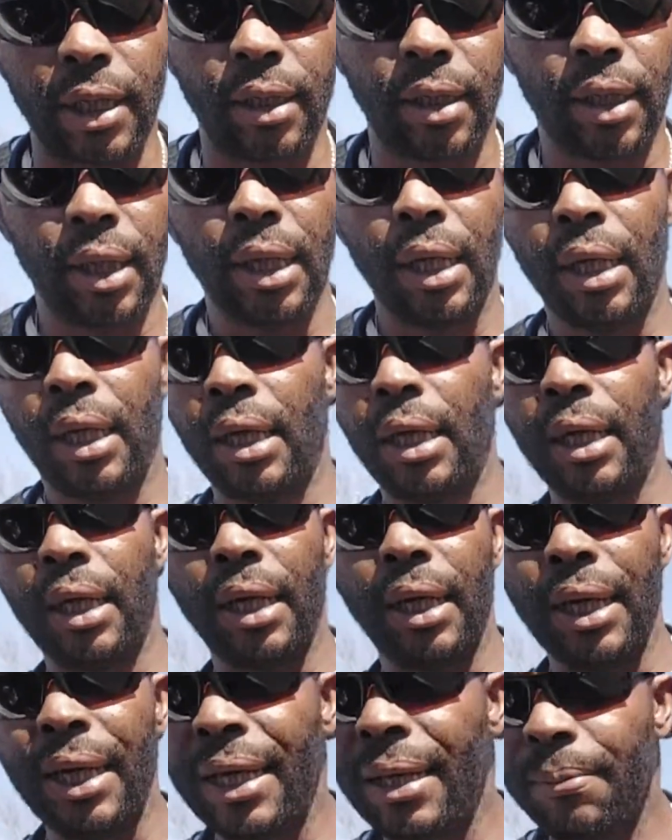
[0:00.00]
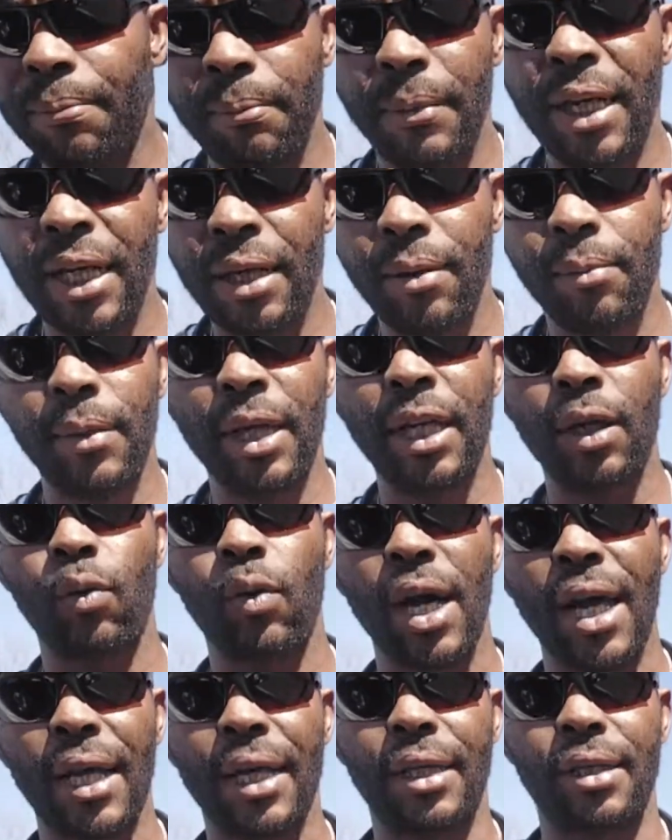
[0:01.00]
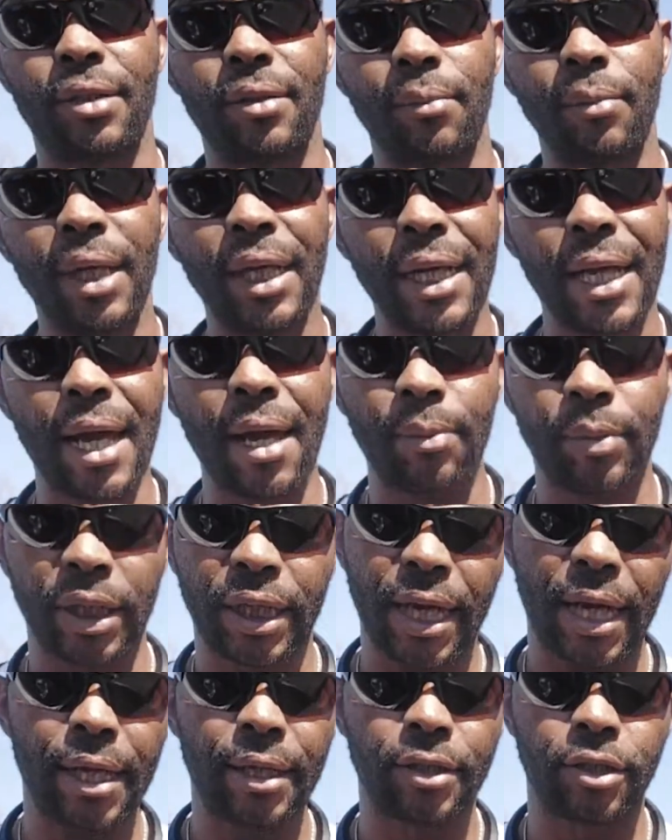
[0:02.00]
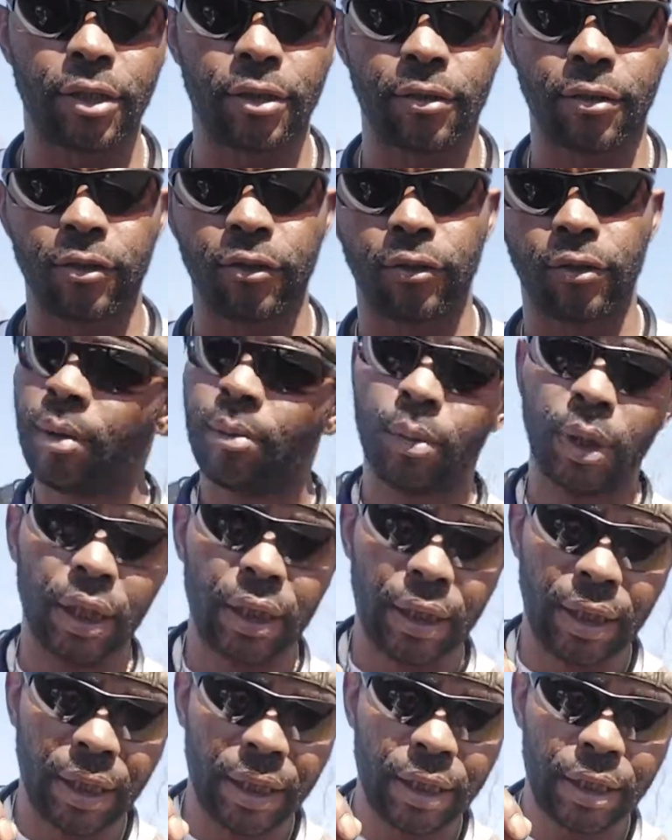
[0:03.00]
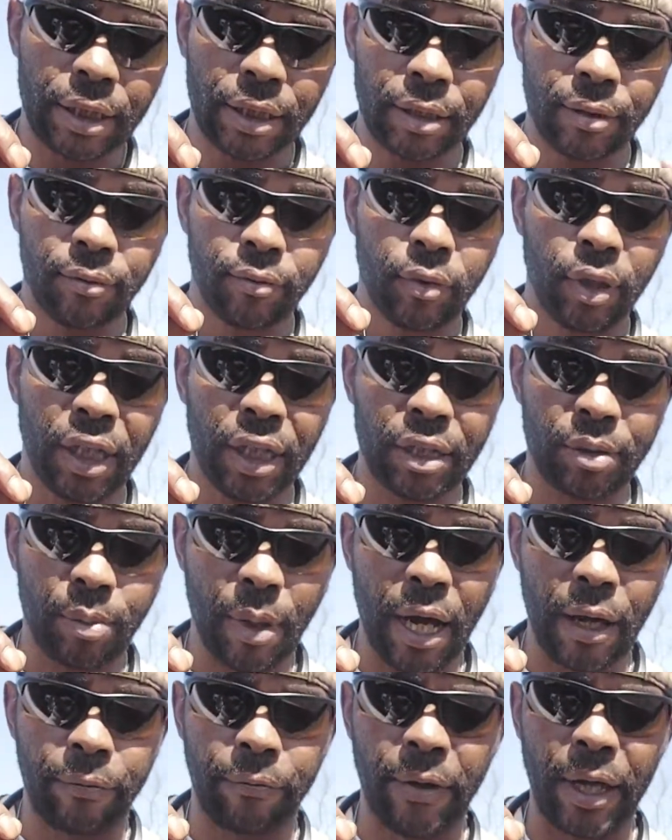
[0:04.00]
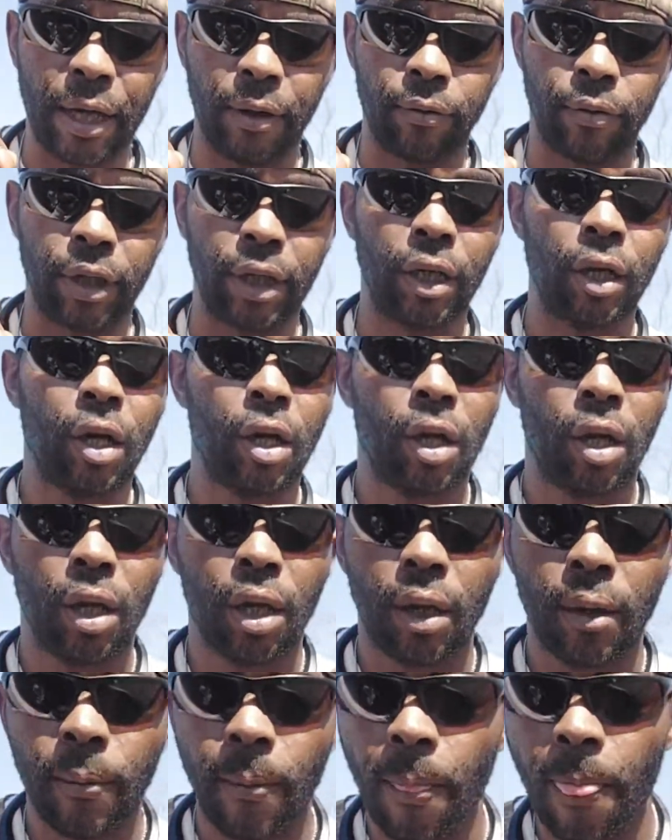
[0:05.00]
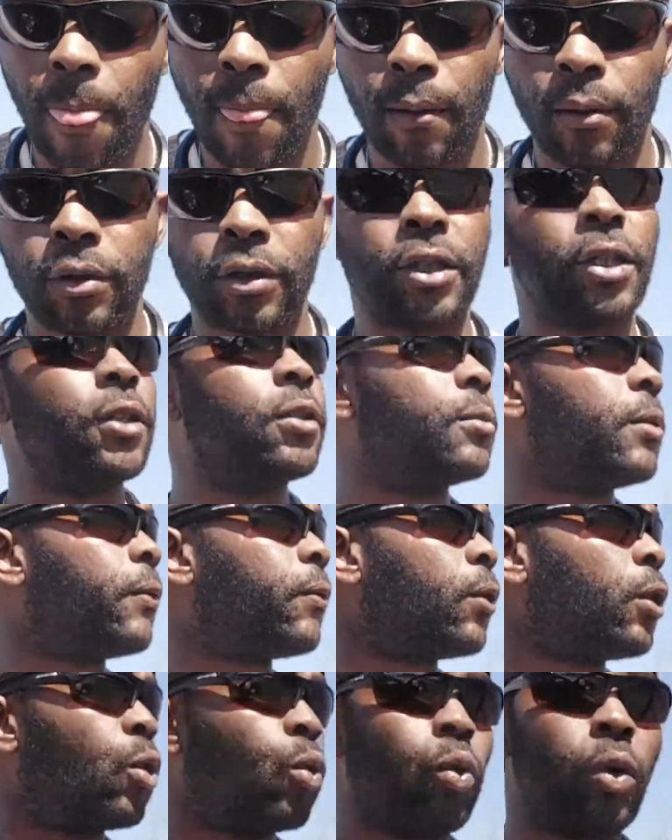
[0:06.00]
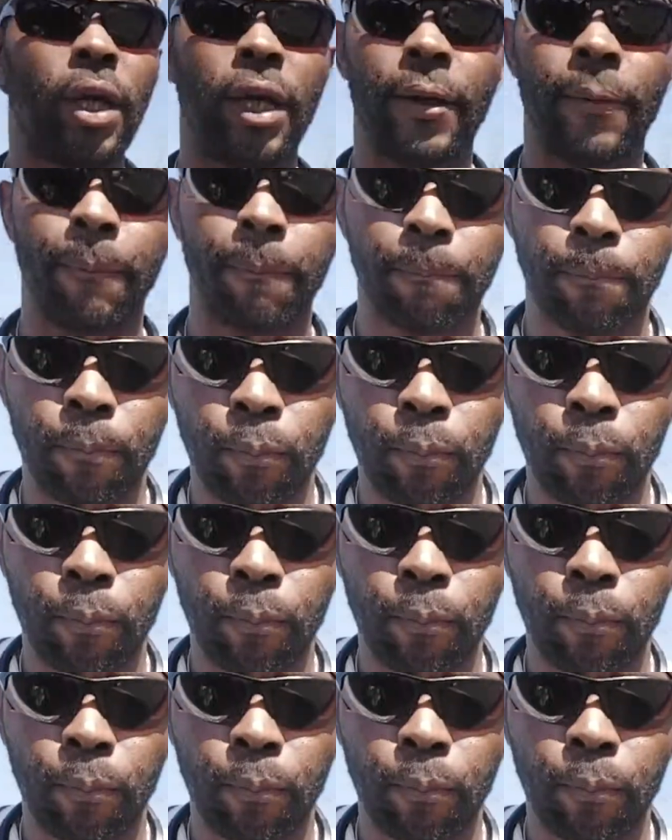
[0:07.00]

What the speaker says: it in many ways, many applications. But this is my favorite. Excuse me for the wind.